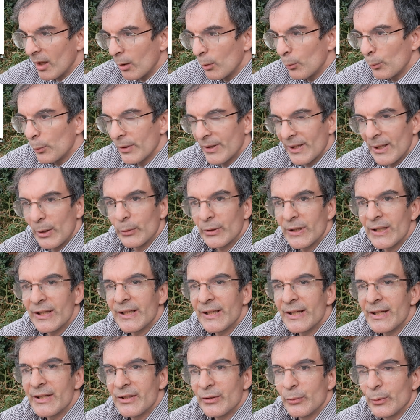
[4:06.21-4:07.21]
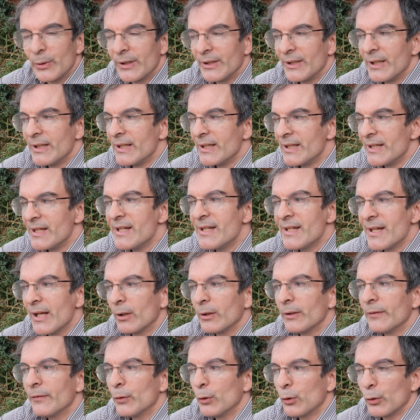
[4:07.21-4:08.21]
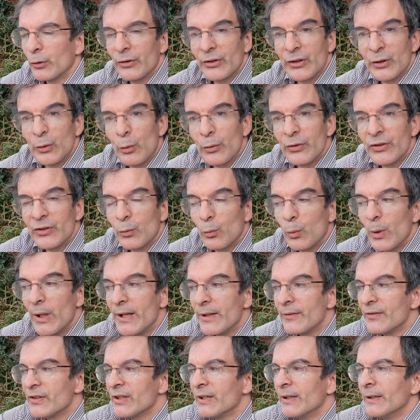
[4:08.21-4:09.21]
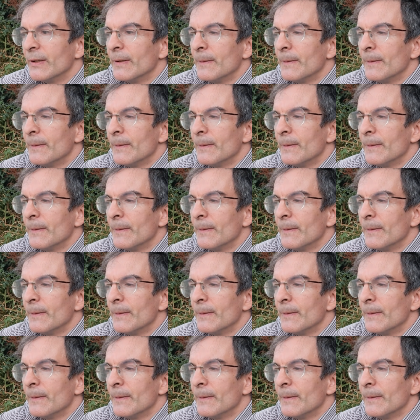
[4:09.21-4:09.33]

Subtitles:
without getting into it in any detail, if you look at the quantum waves,